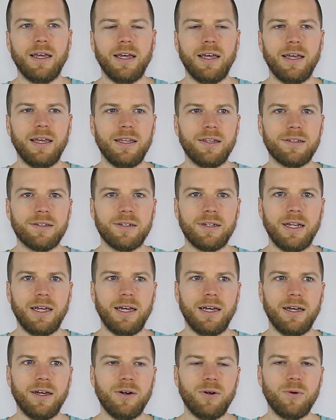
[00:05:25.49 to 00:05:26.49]
Es
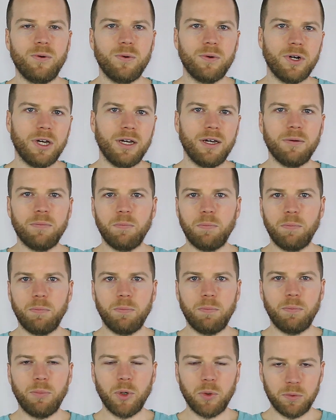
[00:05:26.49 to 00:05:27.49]
la 1
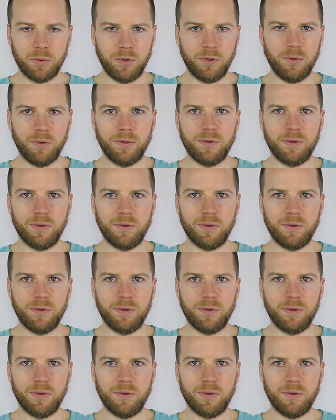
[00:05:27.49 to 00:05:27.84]
punto.